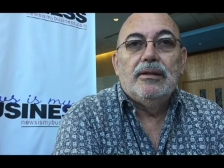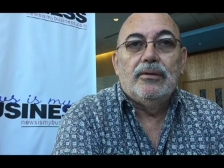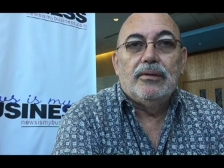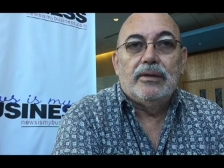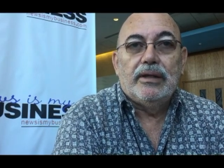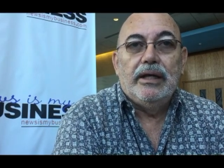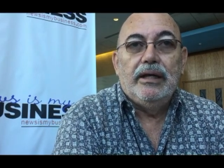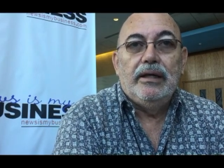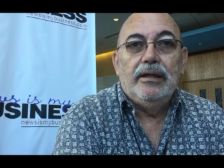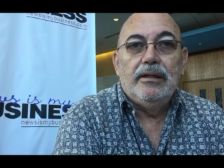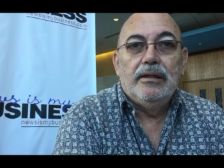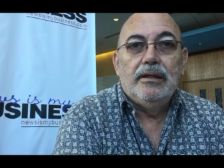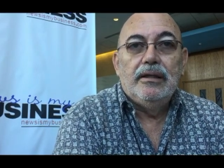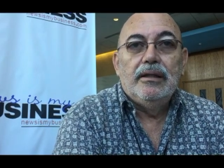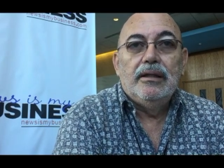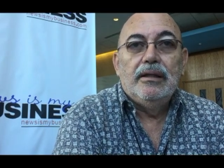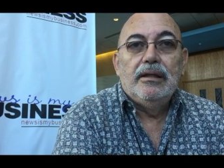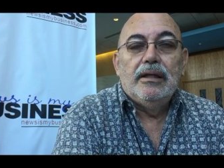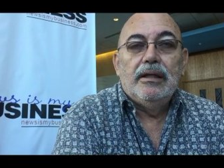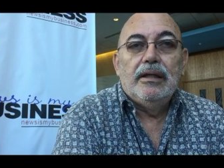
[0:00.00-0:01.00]
Okay,
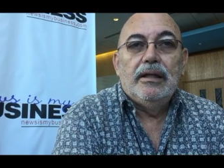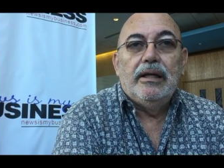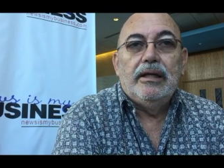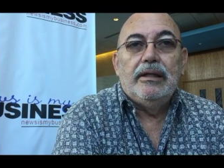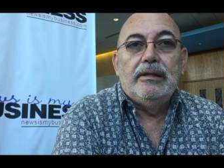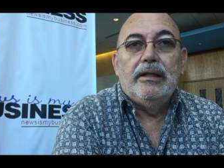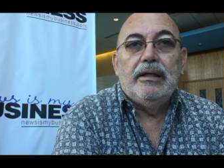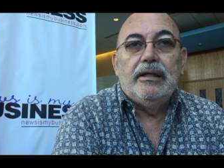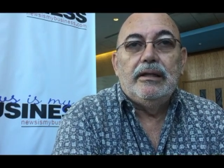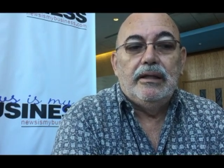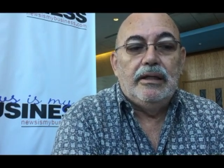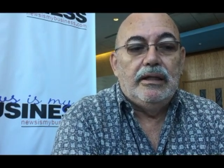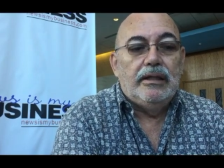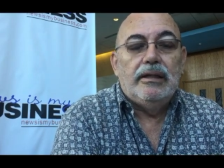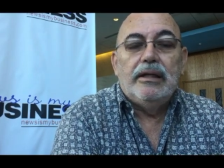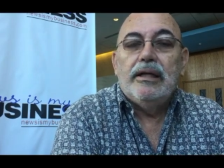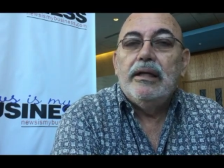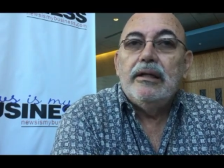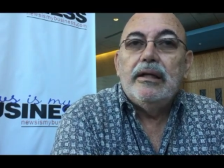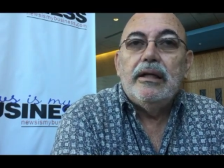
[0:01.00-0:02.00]
in, in,
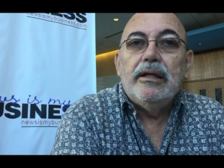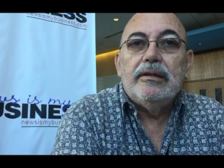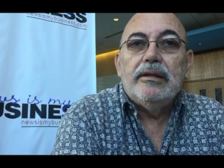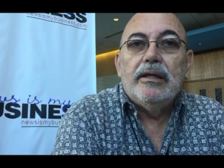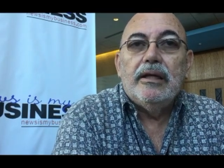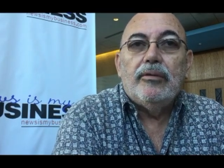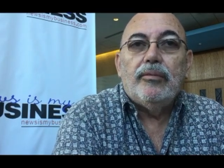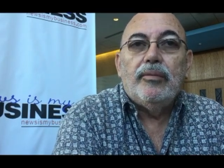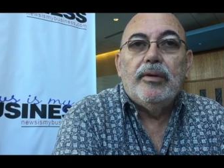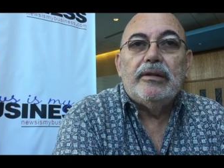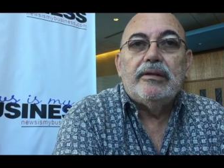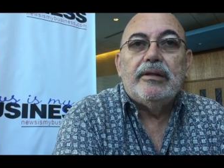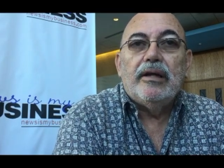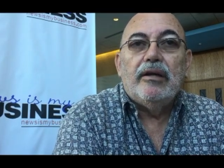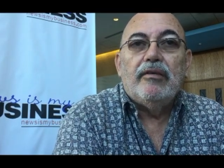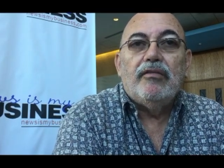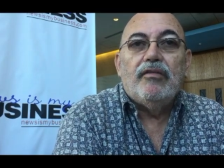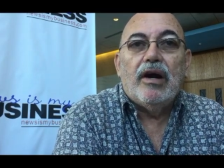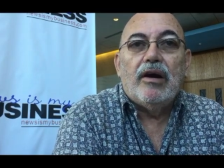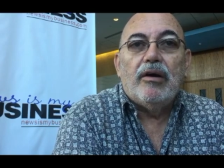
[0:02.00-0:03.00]
in, in the
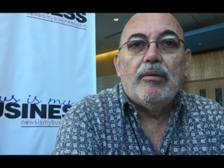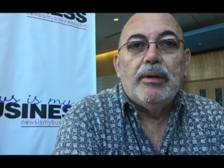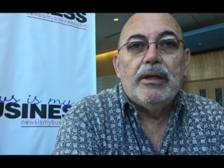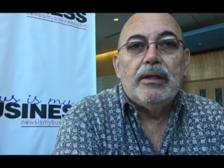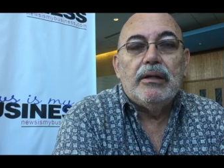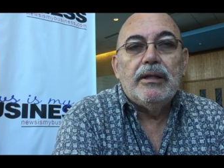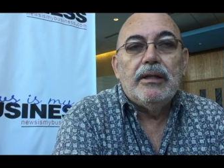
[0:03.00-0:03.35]
retail environment.